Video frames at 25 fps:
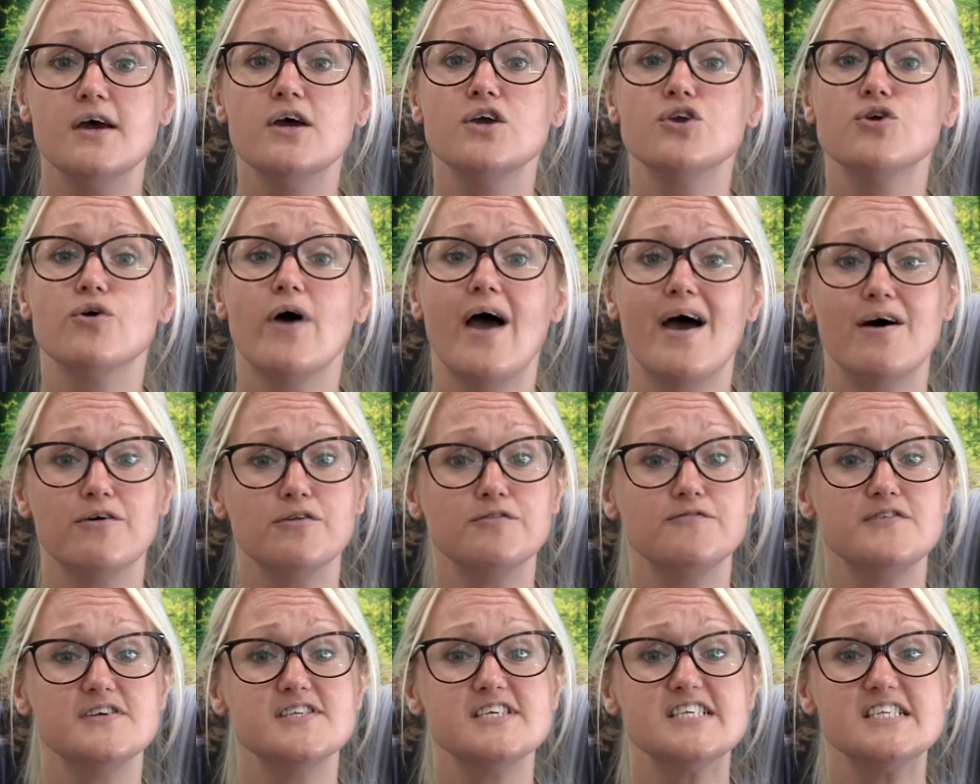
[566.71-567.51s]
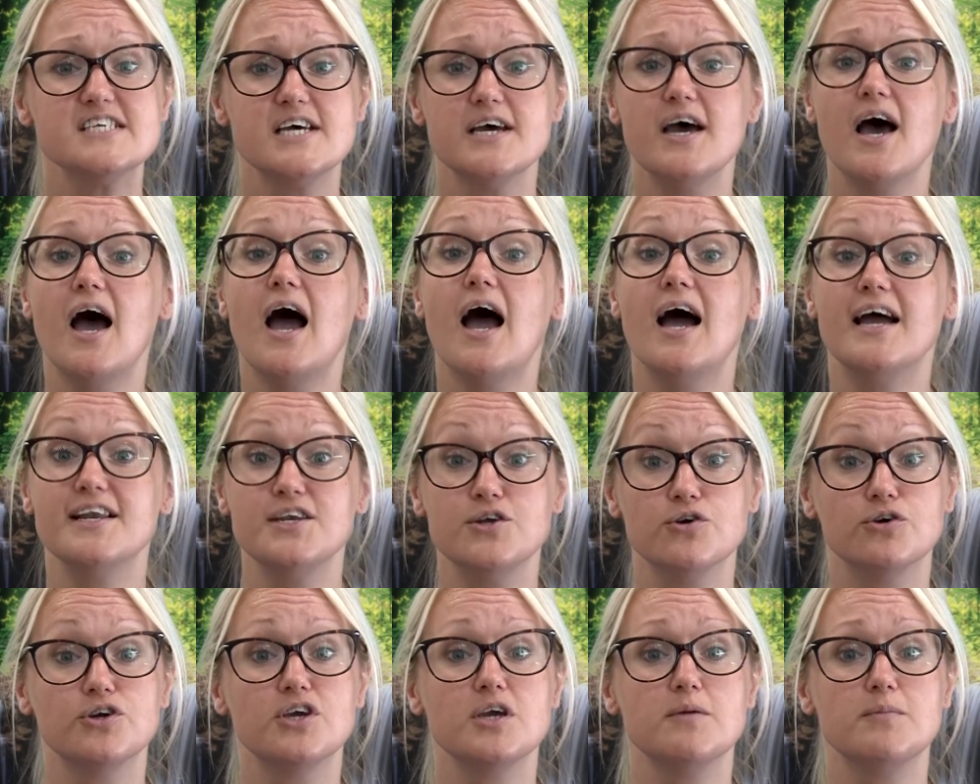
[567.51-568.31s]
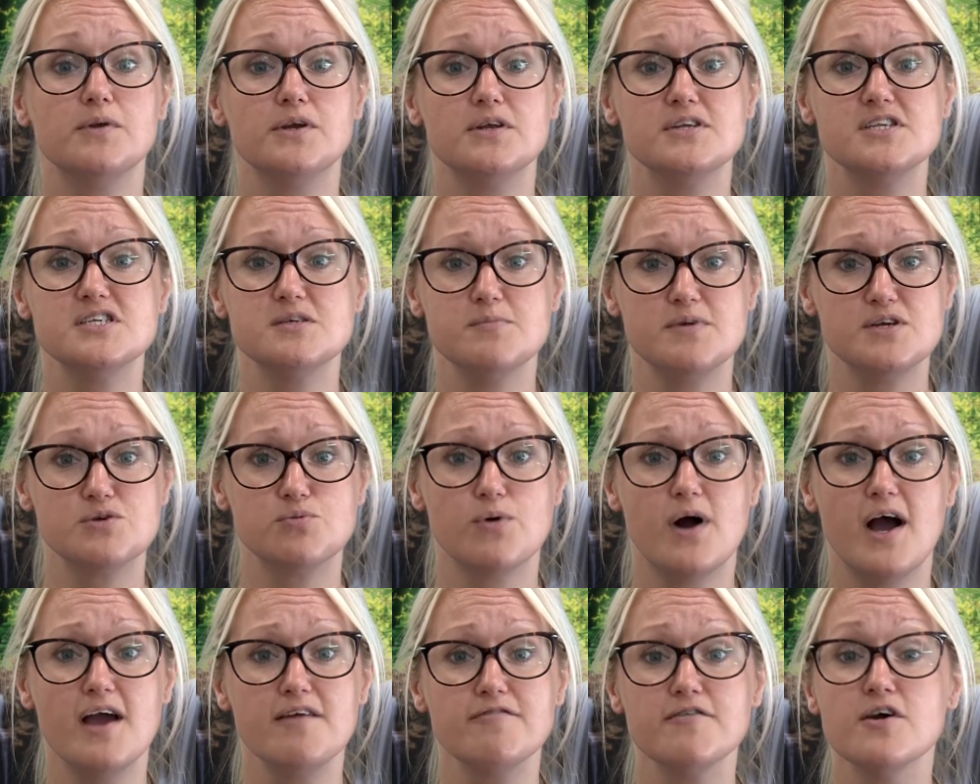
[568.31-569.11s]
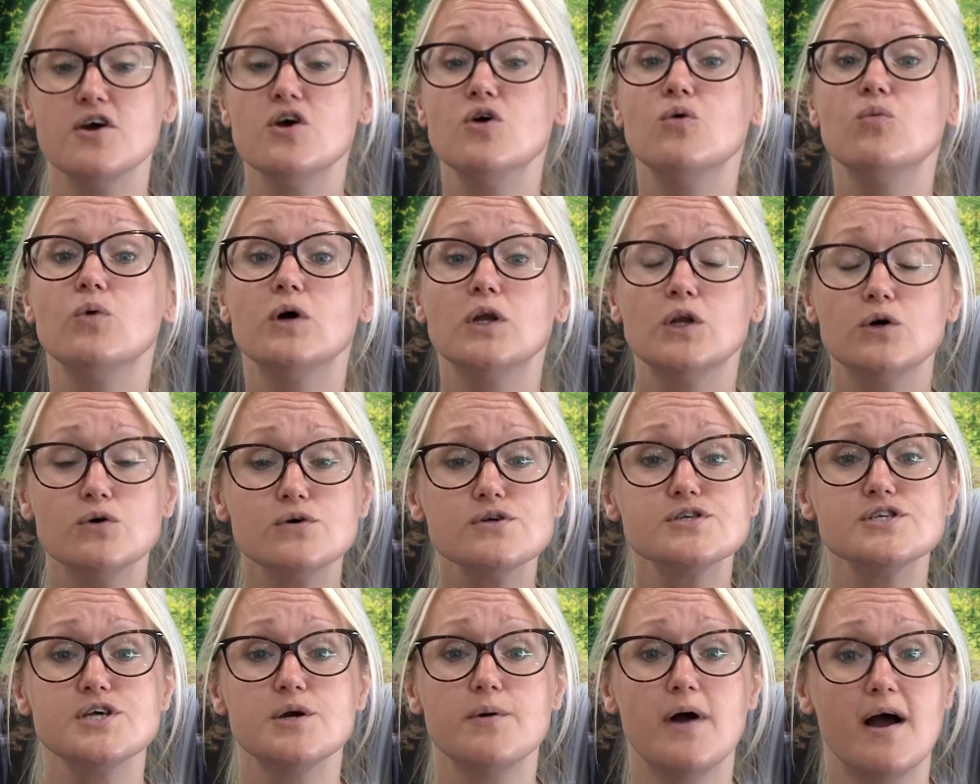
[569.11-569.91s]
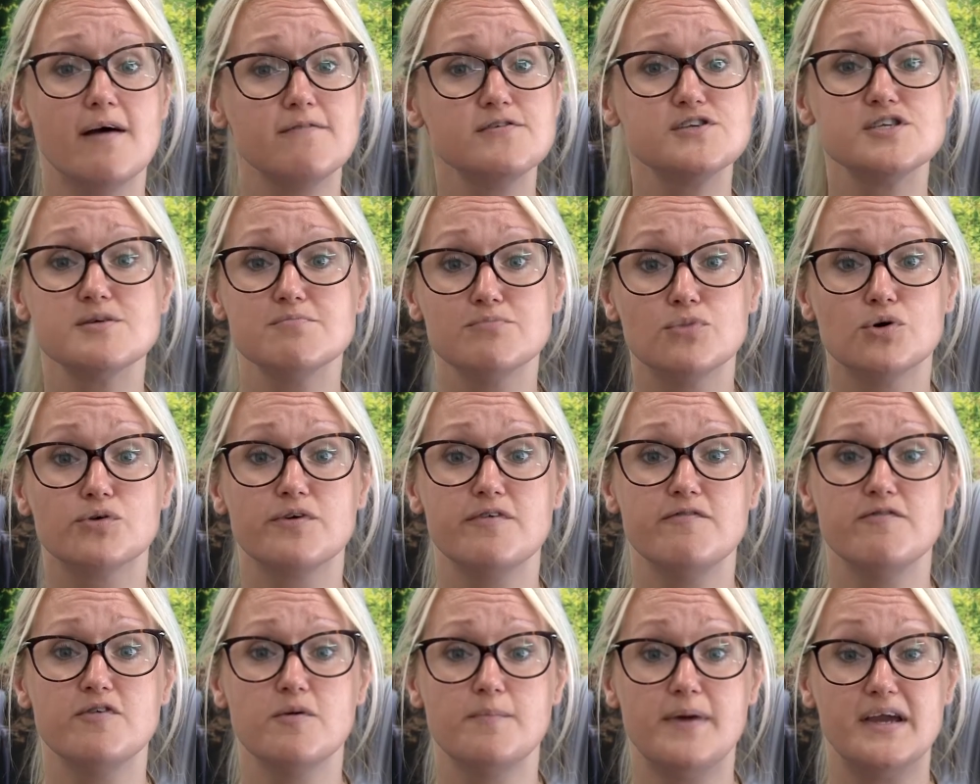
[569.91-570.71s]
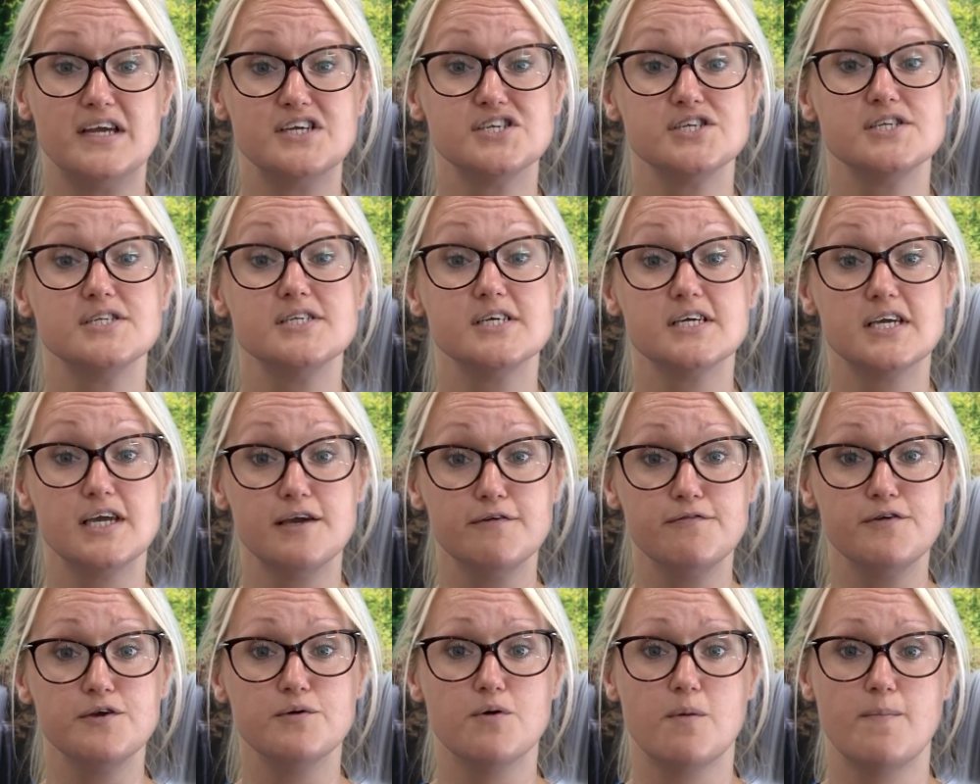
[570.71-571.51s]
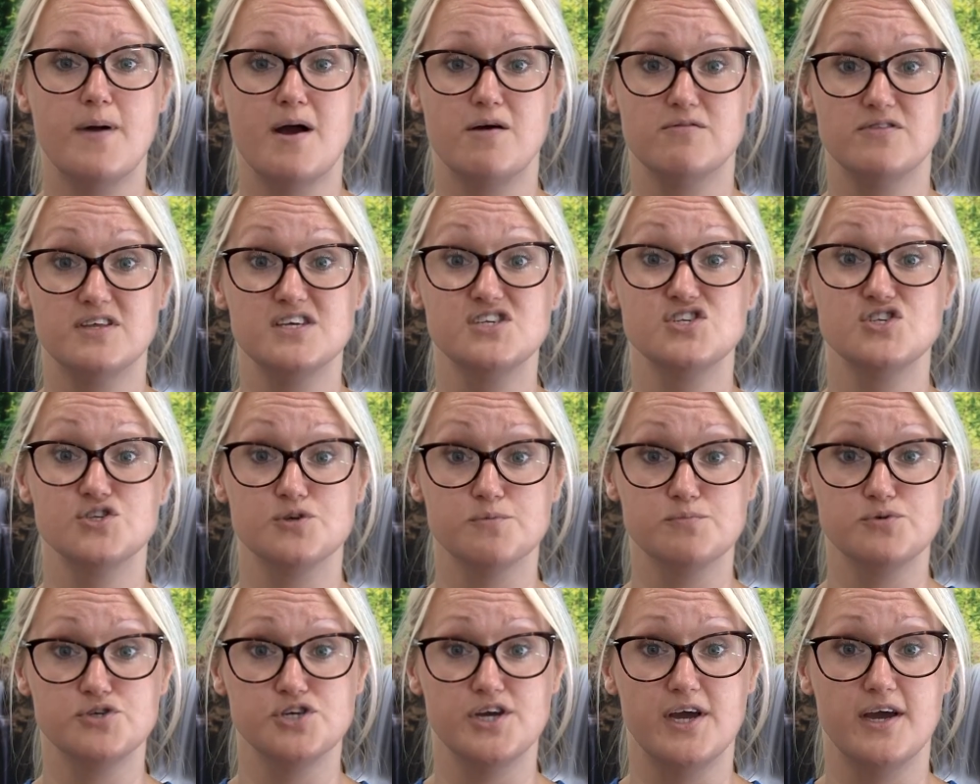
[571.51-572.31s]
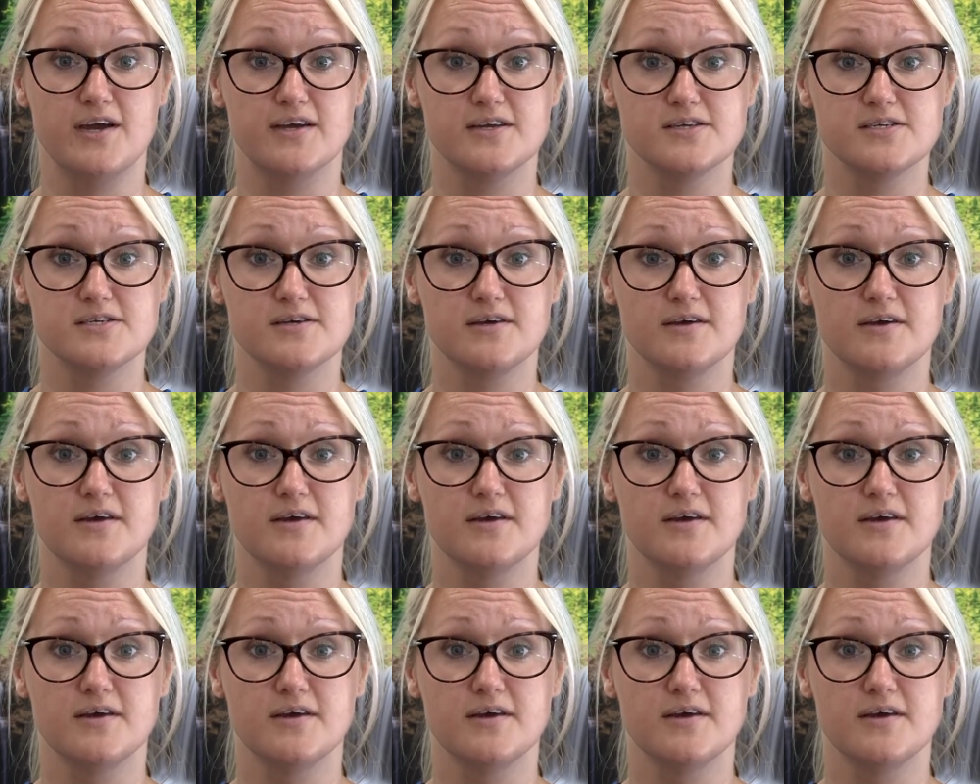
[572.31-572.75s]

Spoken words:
Your health visitor and your community midwife will also have some more information to give you about this subject.